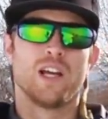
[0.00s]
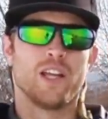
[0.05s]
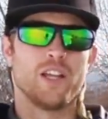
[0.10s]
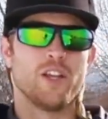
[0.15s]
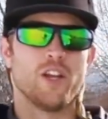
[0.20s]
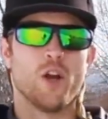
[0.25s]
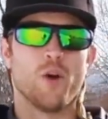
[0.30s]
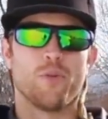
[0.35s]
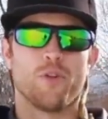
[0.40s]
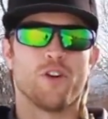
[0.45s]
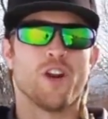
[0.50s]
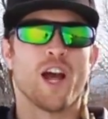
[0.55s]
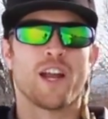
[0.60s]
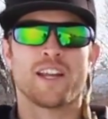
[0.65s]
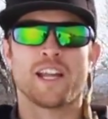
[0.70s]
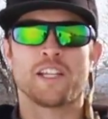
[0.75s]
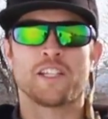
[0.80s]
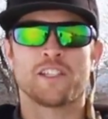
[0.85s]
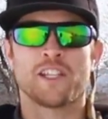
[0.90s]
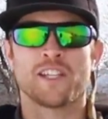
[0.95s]
not
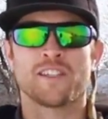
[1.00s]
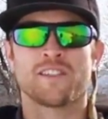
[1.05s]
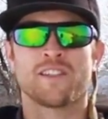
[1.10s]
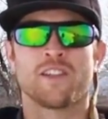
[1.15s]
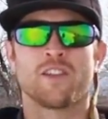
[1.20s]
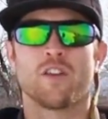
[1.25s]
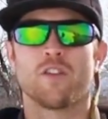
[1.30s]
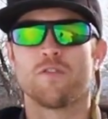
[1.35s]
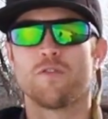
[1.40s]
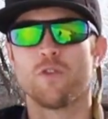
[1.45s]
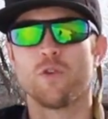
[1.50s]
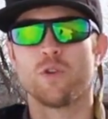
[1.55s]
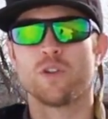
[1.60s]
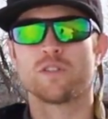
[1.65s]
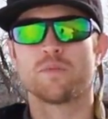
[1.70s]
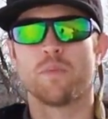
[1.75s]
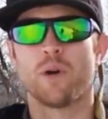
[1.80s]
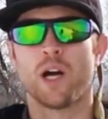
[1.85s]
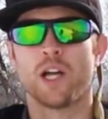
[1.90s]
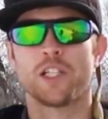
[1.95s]
digesting their food
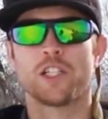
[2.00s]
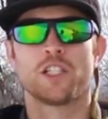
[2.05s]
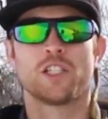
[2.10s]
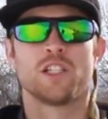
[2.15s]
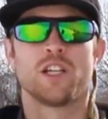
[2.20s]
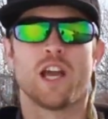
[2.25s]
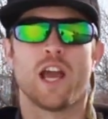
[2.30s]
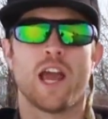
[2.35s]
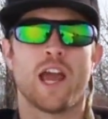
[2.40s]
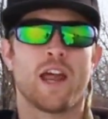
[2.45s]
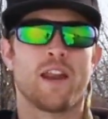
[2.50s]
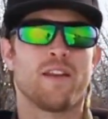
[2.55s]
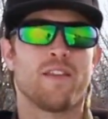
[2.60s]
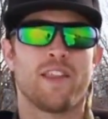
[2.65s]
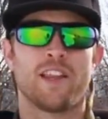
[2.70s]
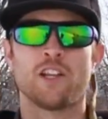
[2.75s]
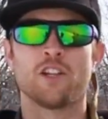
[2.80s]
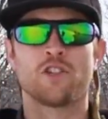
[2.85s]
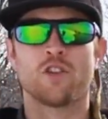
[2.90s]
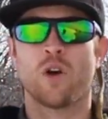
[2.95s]
as much and
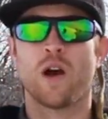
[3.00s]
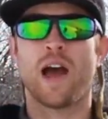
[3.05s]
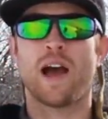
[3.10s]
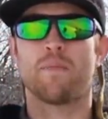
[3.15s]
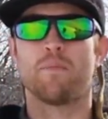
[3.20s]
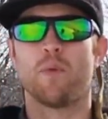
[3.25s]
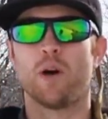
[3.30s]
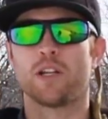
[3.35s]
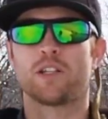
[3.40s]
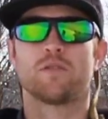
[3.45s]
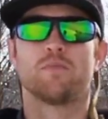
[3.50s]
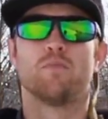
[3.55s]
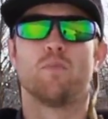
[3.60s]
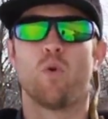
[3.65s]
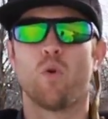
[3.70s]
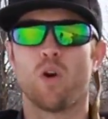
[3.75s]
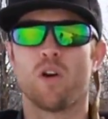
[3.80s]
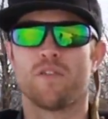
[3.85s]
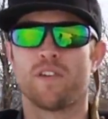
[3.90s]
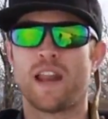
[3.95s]
they just don't have much
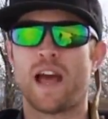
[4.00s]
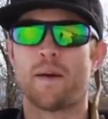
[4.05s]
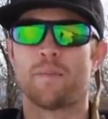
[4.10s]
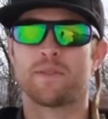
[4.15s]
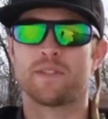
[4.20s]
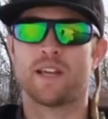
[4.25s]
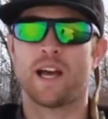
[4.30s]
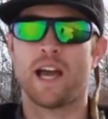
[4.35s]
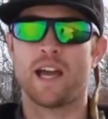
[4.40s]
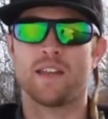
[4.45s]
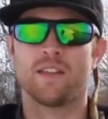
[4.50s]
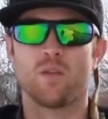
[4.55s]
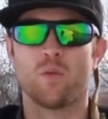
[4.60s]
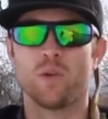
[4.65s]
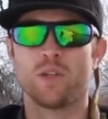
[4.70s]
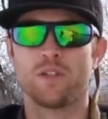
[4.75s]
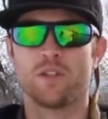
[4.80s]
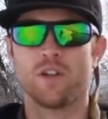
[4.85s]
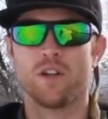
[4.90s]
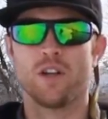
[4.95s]
more of an appetite in the
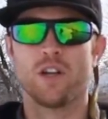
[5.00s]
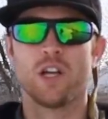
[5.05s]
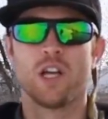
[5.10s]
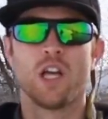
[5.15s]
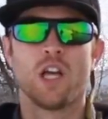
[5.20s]
winter.